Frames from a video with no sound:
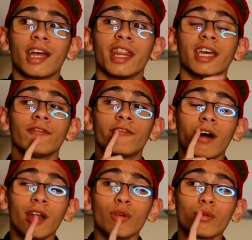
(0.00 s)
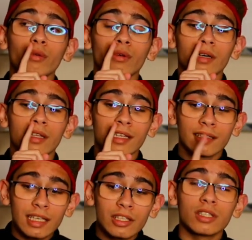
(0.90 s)
then follow the
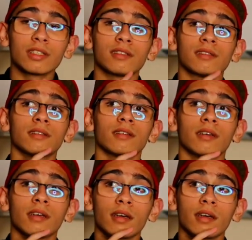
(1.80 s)
teachings,